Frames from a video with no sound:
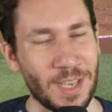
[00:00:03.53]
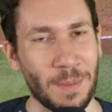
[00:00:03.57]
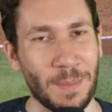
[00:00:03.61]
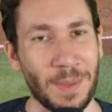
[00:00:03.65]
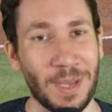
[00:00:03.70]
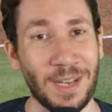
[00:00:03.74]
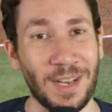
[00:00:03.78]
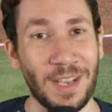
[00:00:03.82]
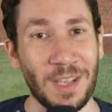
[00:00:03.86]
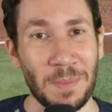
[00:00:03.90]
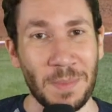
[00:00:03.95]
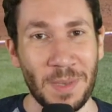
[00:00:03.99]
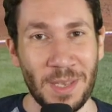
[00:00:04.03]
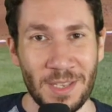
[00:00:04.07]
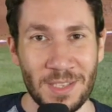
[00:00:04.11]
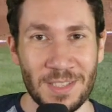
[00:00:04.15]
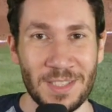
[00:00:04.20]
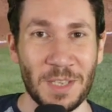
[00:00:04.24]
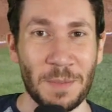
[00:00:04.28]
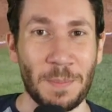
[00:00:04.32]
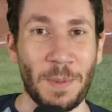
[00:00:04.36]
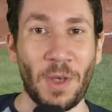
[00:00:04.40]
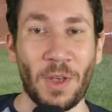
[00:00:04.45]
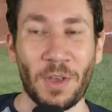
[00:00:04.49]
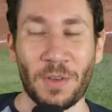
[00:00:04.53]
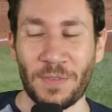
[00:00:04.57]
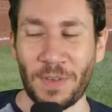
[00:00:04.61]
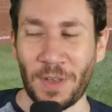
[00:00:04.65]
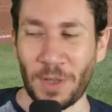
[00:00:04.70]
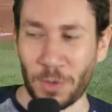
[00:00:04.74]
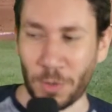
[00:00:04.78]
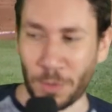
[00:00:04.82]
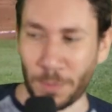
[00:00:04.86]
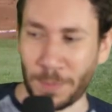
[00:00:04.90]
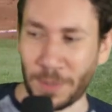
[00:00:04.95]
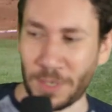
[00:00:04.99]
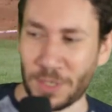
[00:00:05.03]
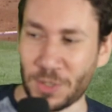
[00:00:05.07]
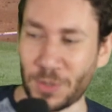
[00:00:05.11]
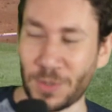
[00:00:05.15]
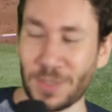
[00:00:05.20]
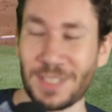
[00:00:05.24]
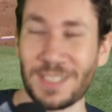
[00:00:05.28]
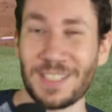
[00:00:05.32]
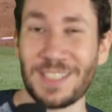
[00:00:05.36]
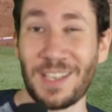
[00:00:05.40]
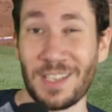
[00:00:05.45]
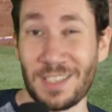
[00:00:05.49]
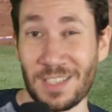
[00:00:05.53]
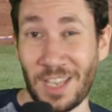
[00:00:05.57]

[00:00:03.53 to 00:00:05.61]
My name is Nick Pollock, founder of Pitcher List, and yes,